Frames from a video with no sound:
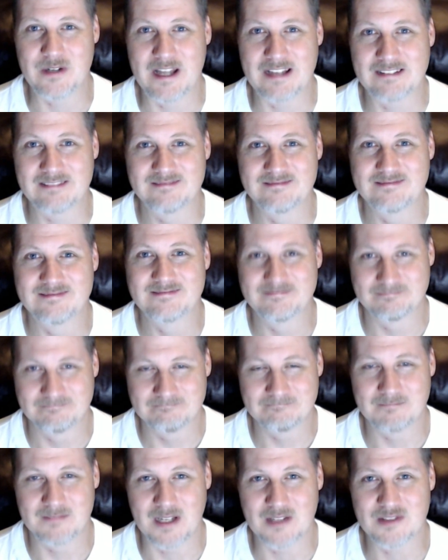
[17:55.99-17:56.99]
your day,
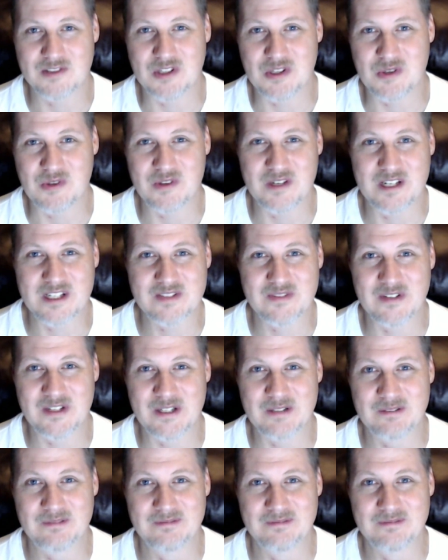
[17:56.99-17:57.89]
and I'll see you in the next video.